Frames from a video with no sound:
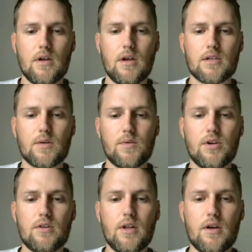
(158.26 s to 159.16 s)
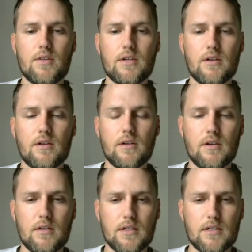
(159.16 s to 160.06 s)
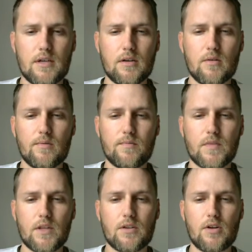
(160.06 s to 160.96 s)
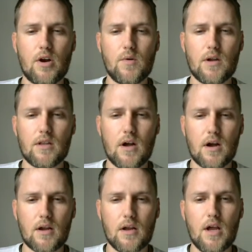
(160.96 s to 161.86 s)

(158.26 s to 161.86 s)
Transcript: So when you click on this skill and you go to unlock,